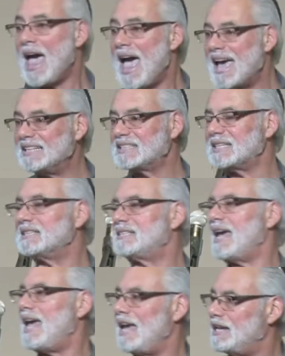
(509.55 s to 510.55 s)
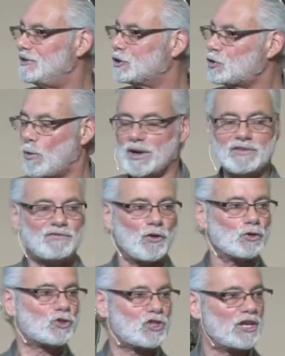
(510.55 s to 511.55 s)
and today in the
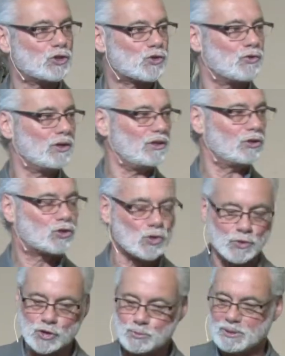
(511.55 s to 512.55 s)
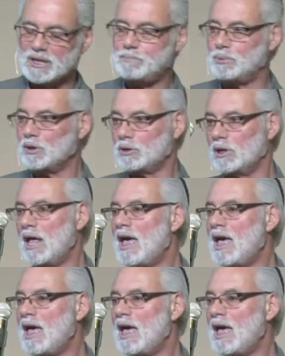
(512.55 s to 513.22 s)
21st century, the Jewish people